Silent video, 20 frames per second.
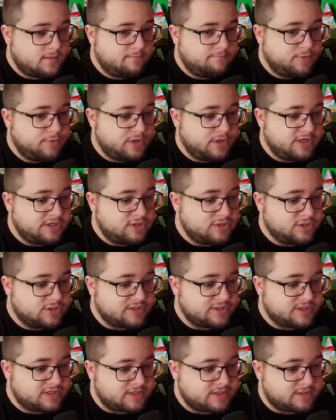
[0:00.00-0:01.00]
But he
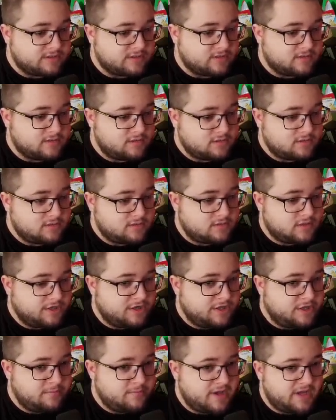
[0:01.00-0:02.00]
does it. And
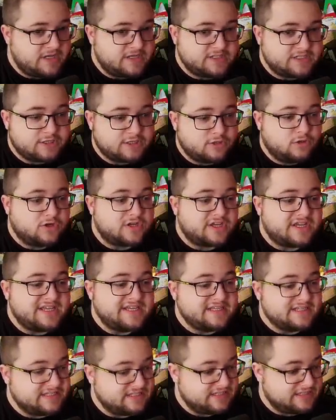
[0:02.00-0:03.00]
he makes it look
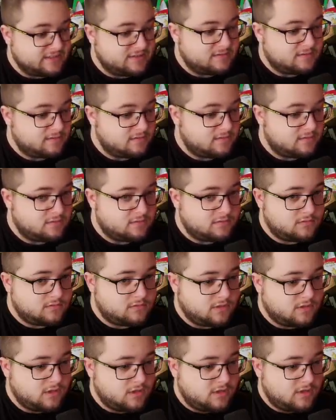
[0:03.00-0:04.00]
easy.
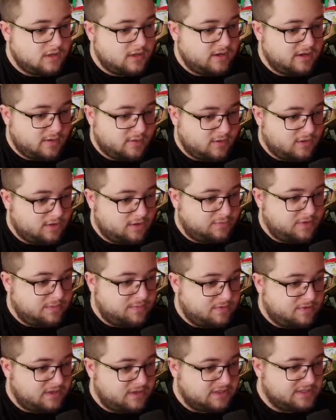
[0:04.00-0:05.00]
Now, a lot of
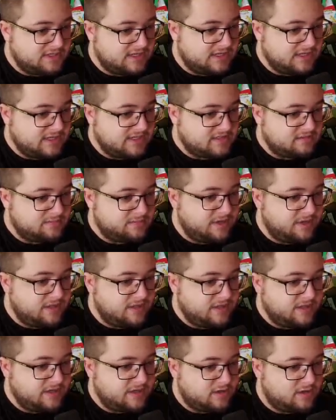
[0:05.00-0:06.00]
people can say that to me,
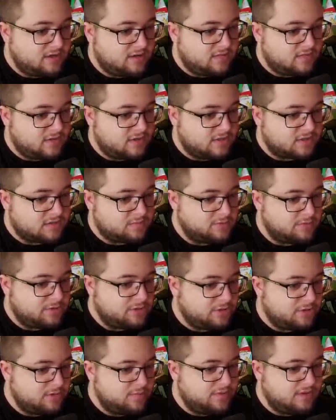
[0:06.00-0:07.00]
like, oh, Ross, but
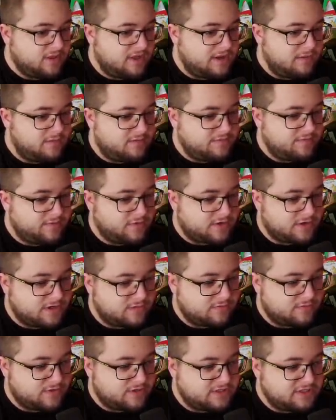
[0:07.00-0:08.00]
you play with fucking
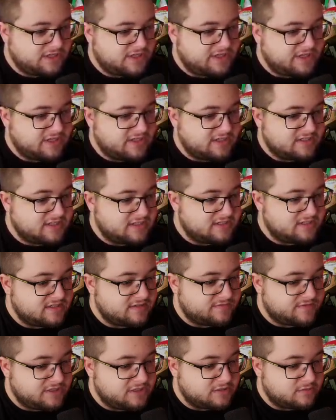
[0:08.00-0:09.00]
ridiculous
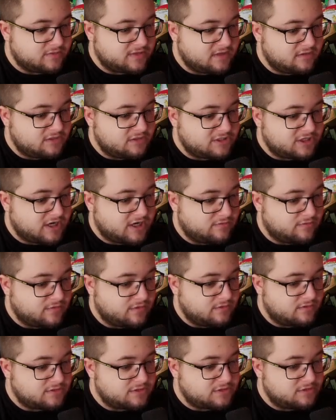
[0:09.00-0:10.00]
sensitivities without
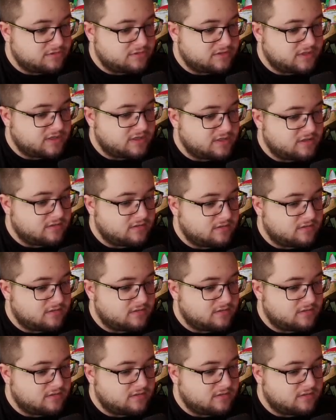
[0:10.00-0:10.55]
gyro, so you can't...